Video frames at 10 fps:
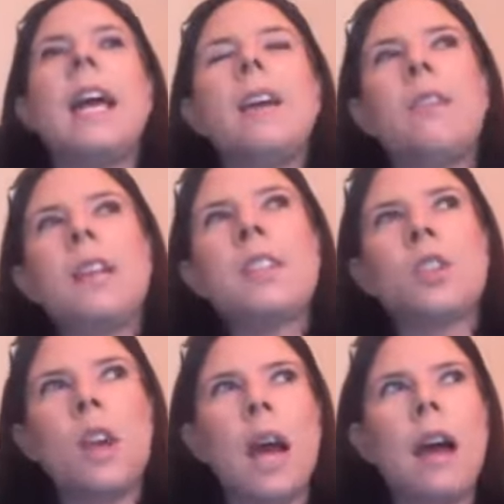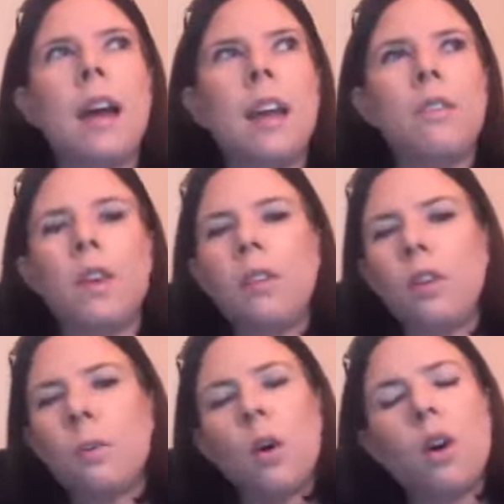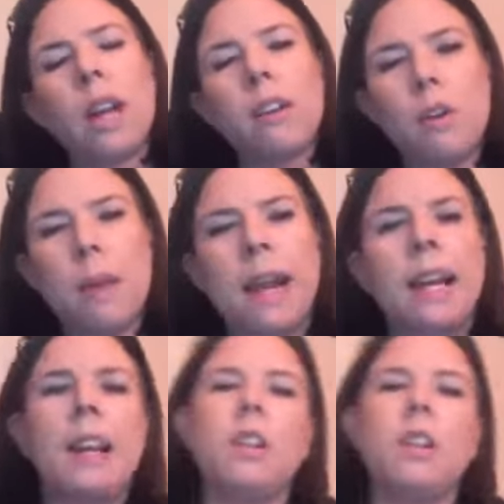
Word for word: If it is, uh, if if you're more incremental